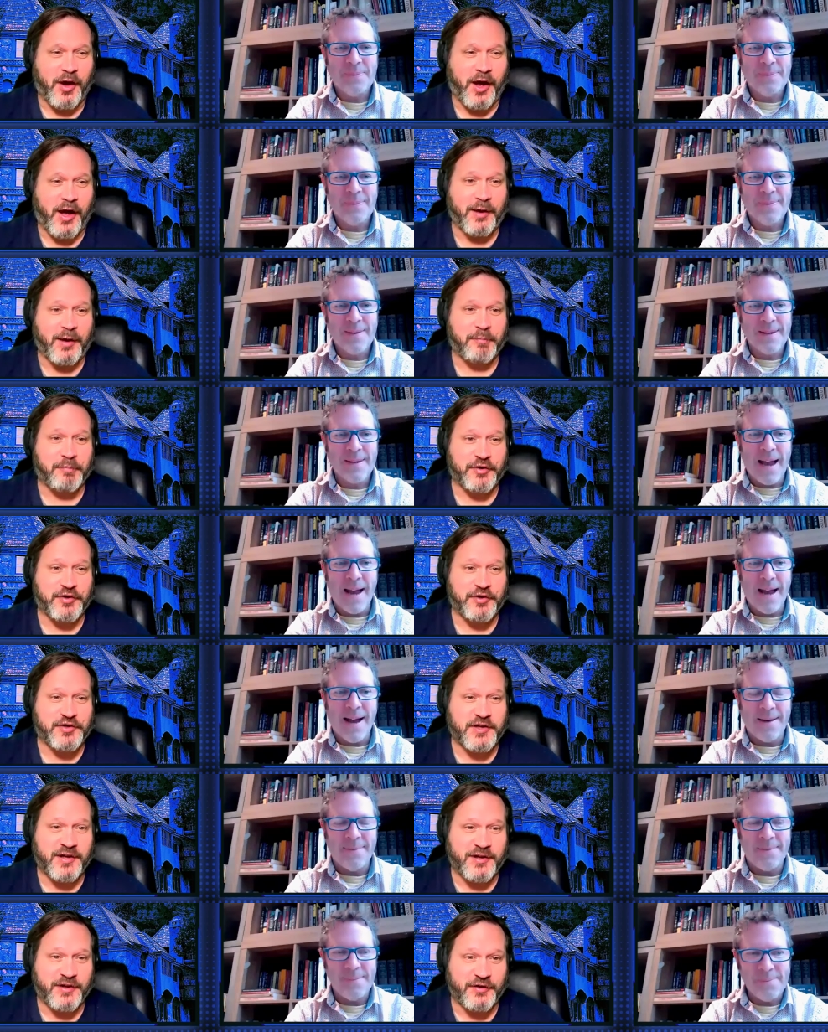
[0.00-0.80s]
Speaker 1: I
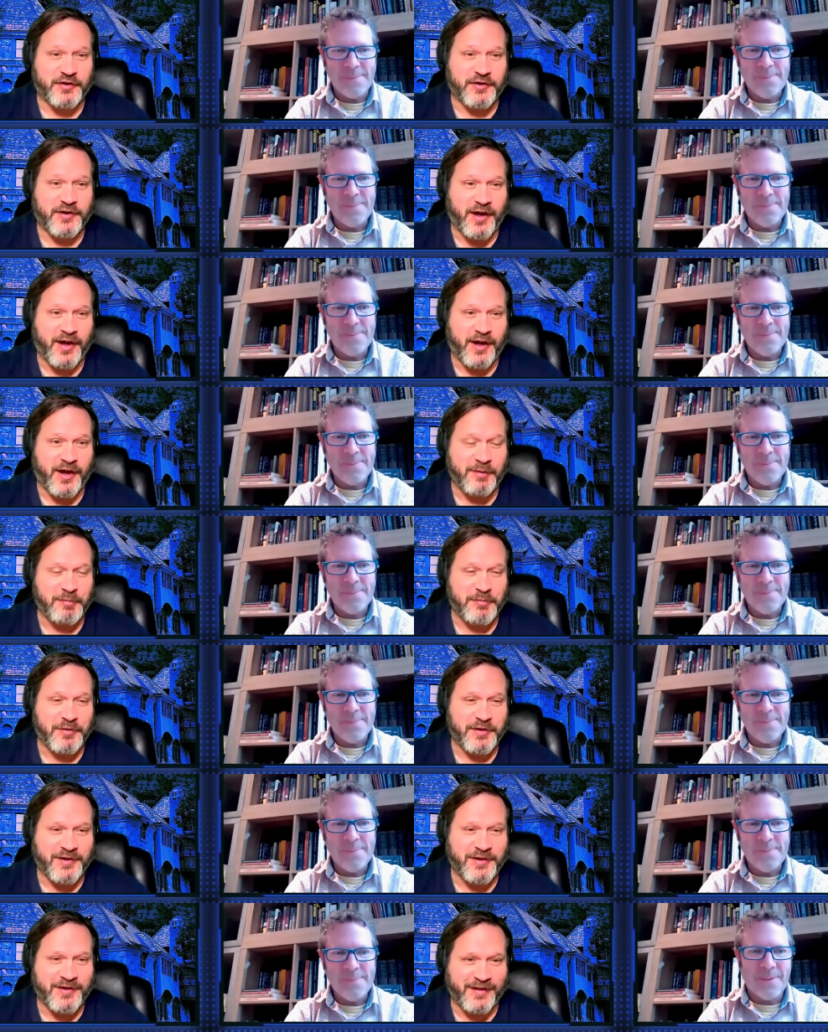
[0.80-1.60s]
appreciate your time,
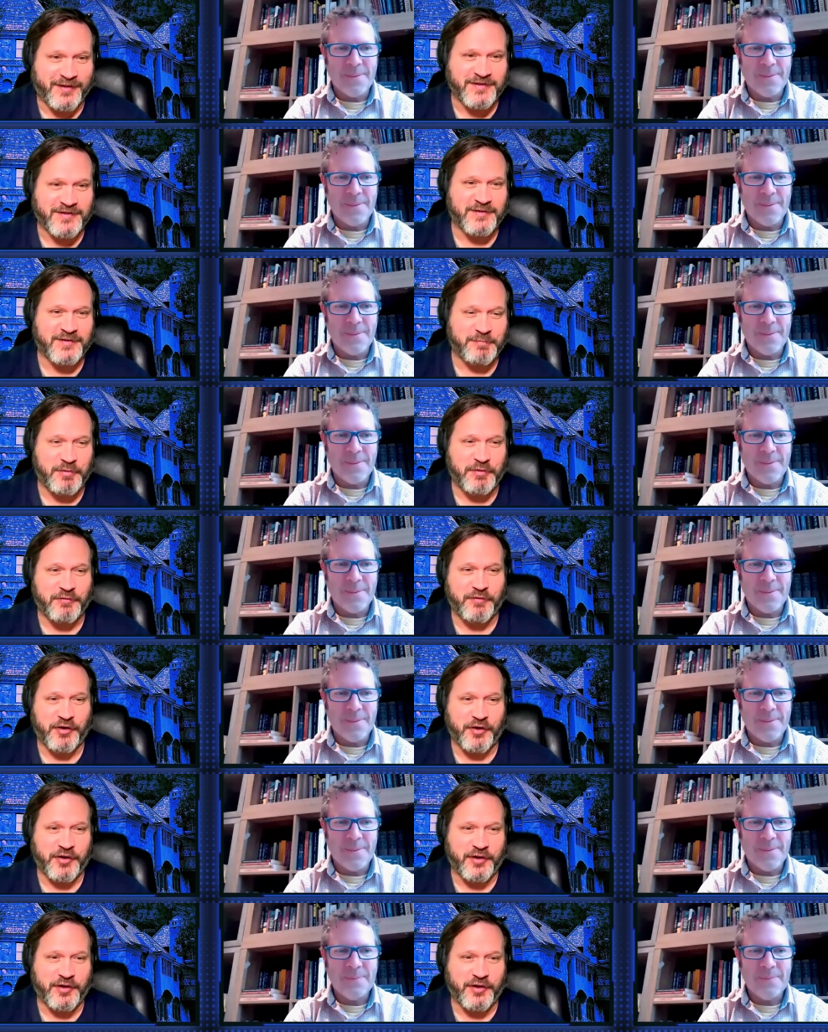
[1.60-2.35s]
and this has been very